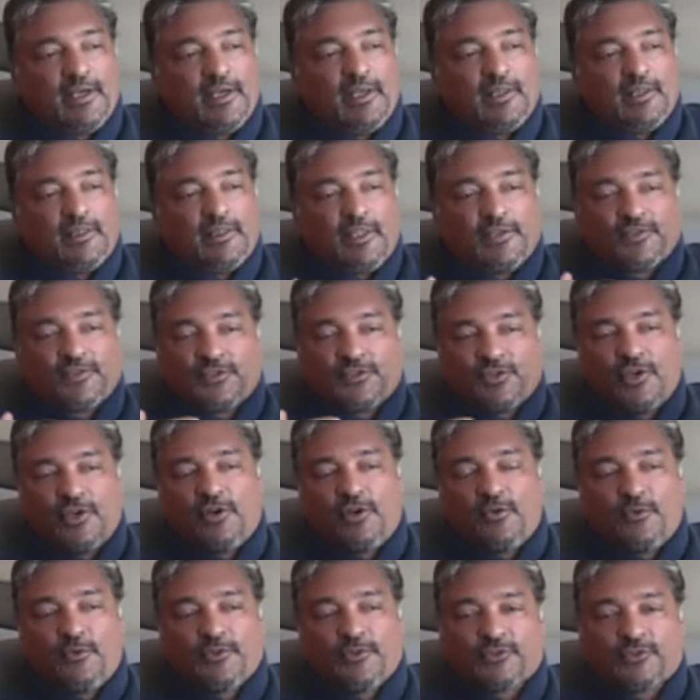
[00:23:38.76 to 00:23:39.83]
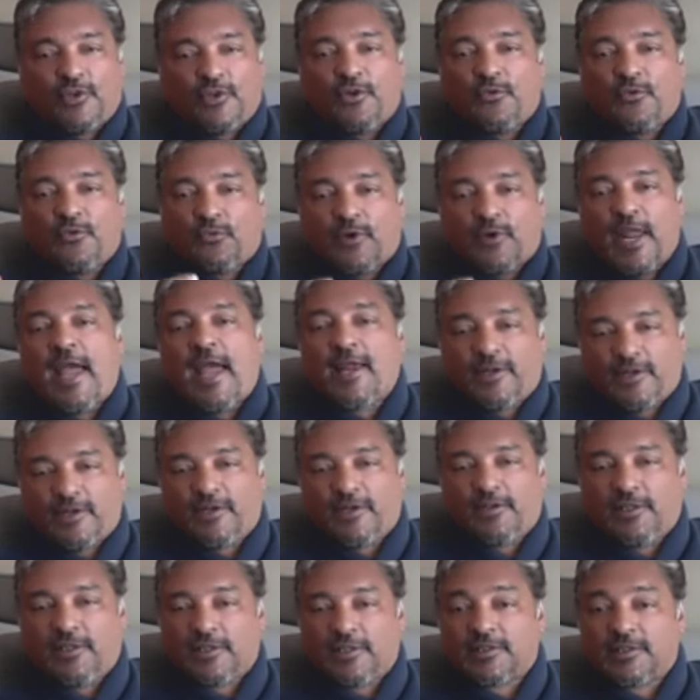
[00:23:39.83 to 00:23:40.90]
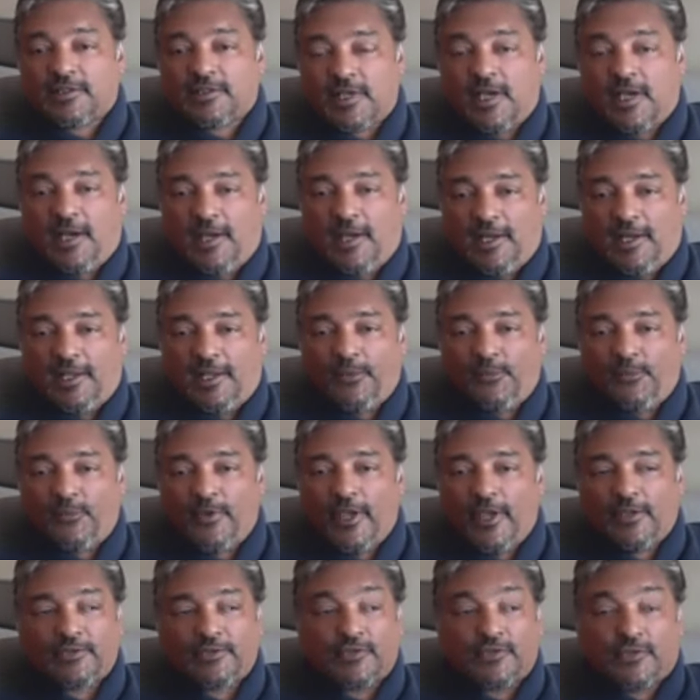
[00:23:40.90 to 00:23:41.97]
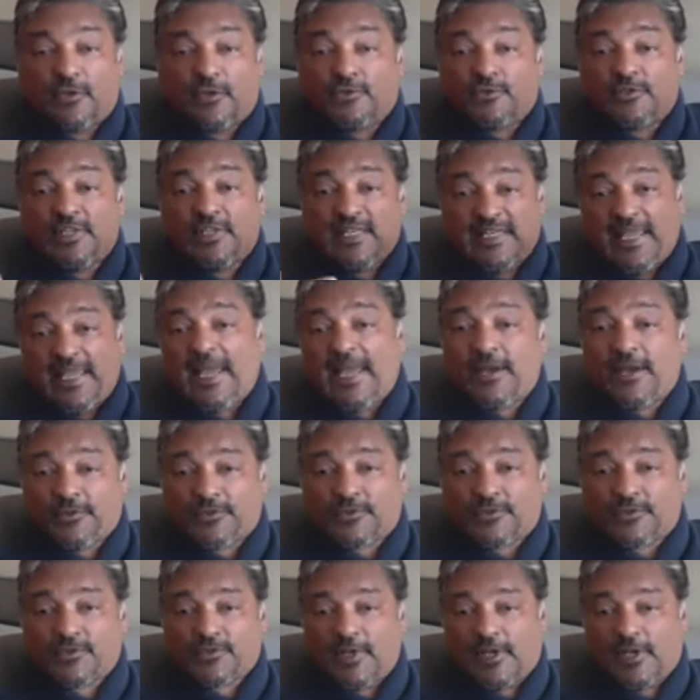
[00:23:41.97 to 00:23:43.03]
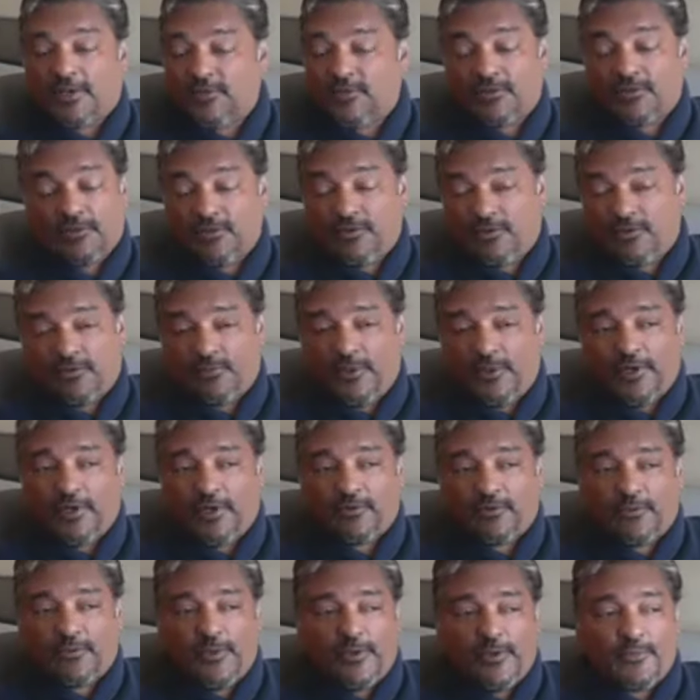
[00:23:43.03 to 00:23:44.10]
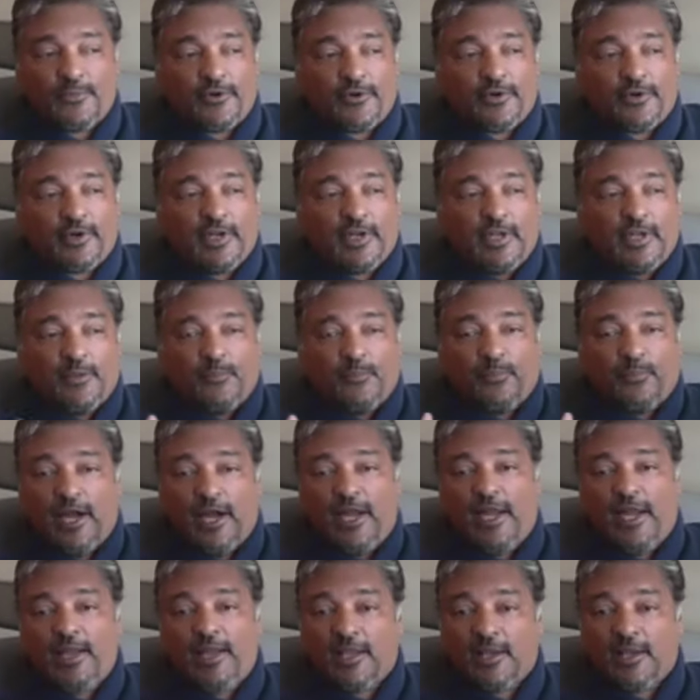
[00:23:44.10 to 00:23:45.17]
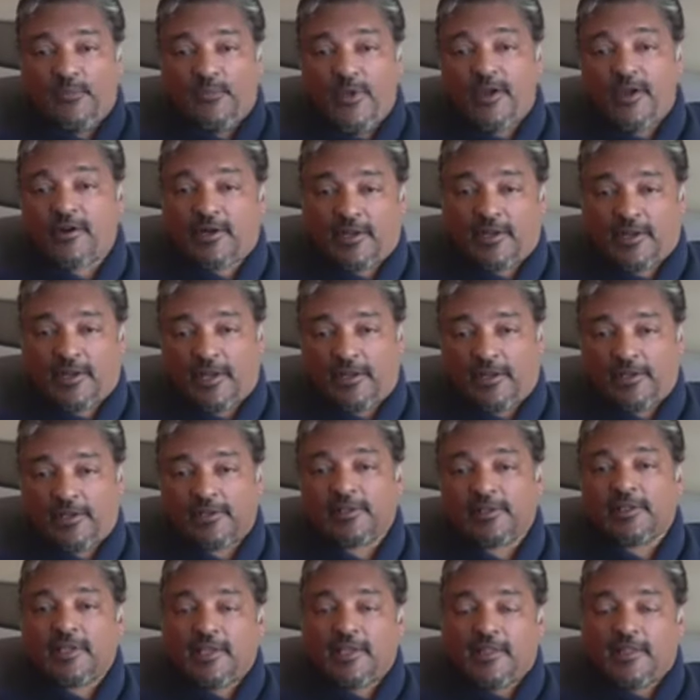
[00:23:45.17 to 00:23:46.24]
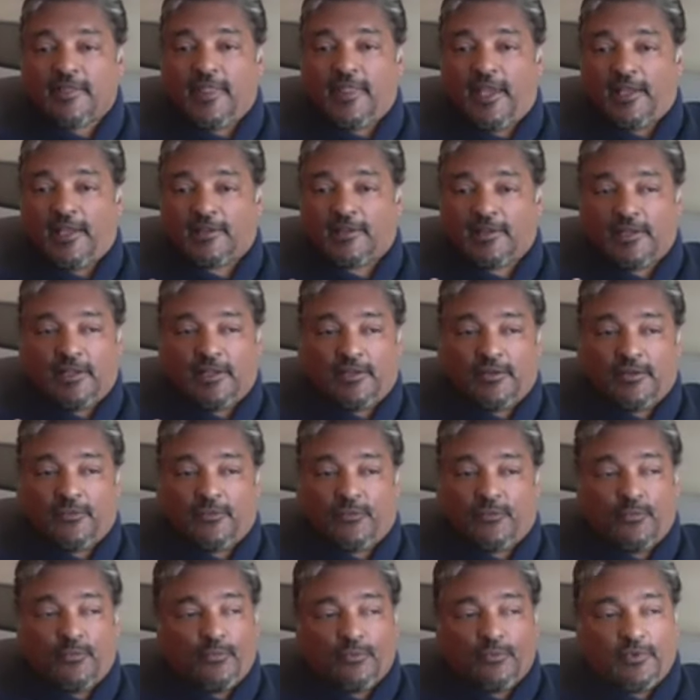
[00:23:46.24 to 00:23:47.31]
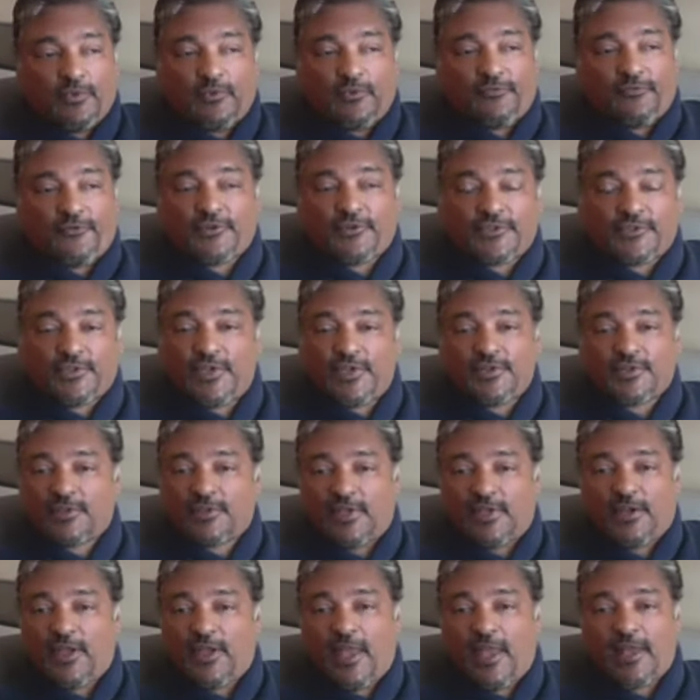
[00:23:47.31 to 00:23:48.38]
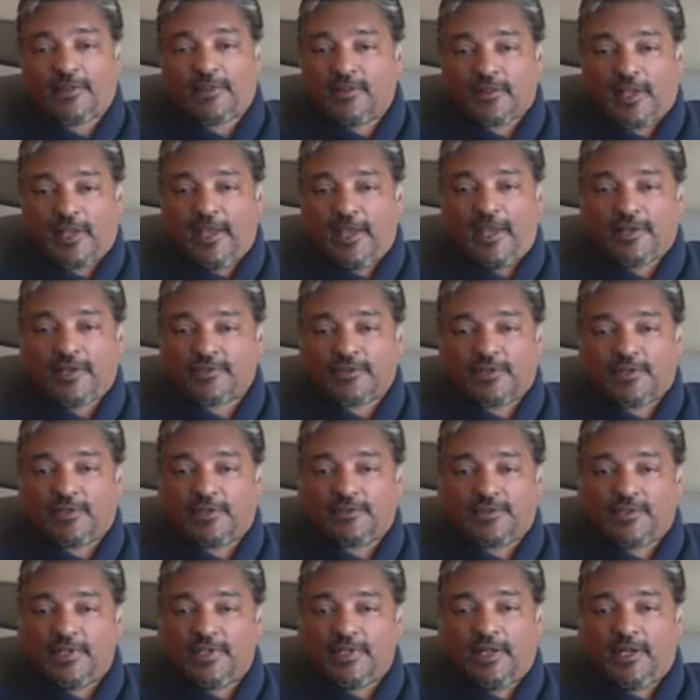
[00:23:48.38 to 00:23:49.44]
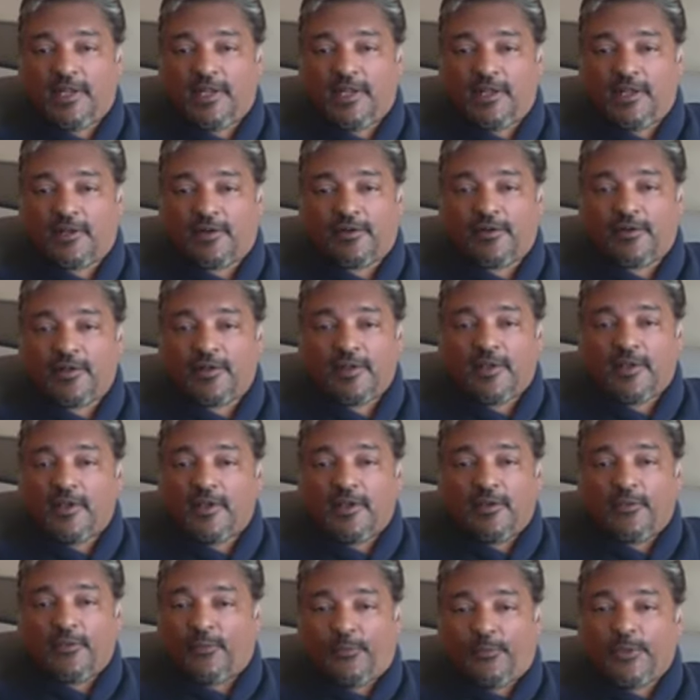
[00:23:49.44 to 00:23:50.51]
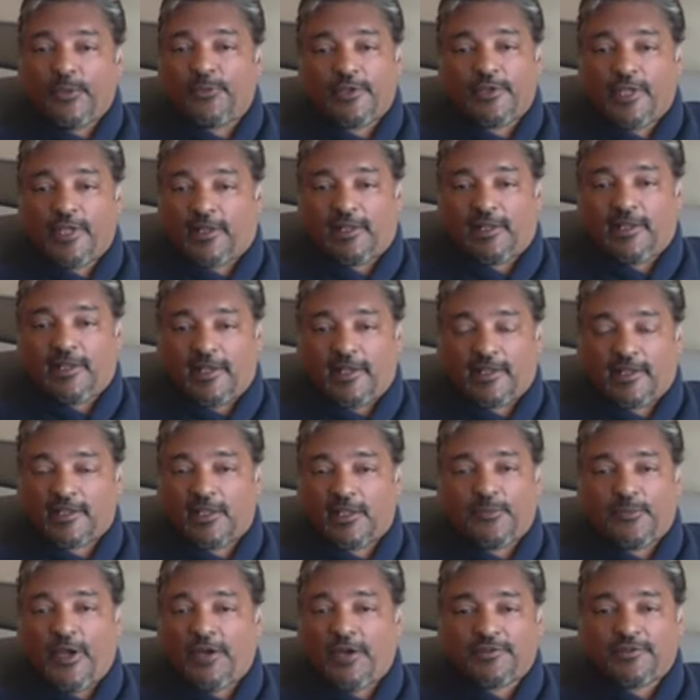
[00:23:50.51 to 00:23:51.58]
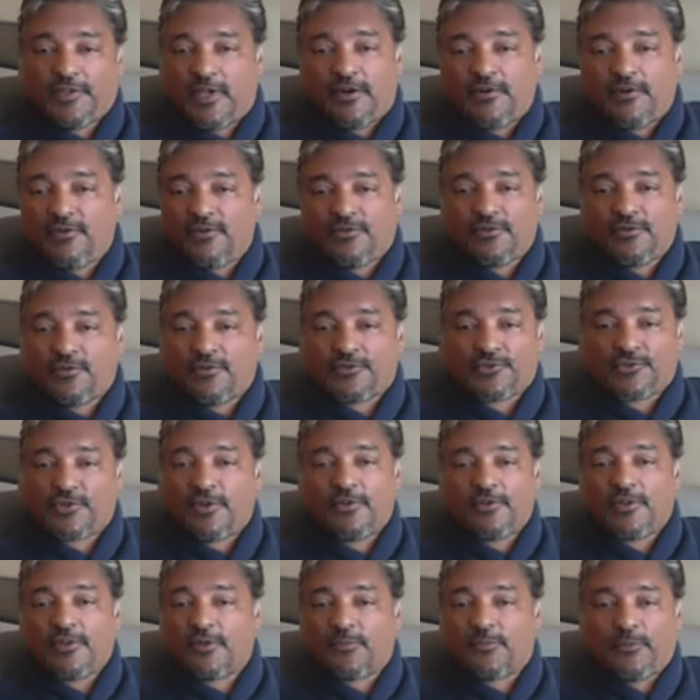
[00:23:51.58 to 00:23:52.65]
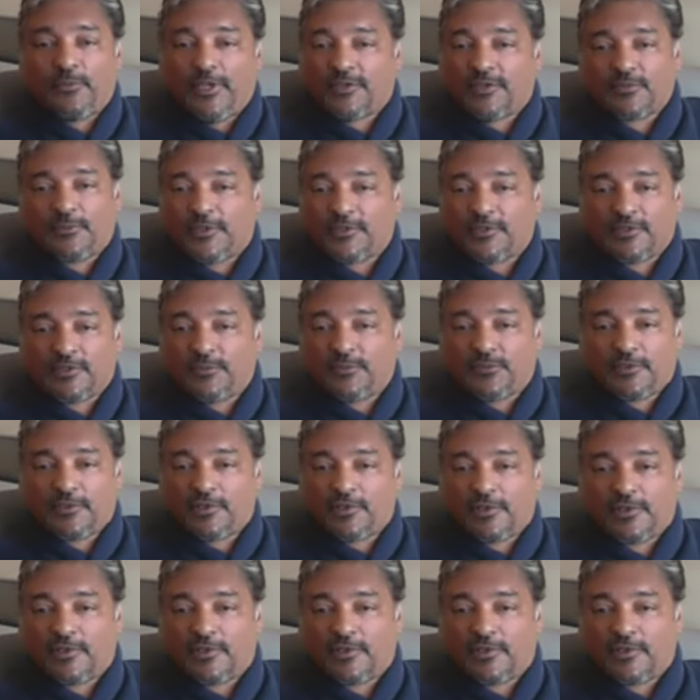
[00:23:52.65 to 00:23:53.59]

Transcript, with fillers: this show was so radical at the time and so denounced, you may not remember, by America, that the first season they had the cast on CNN, people yelling at them, how dare you do a show that makes Muslims look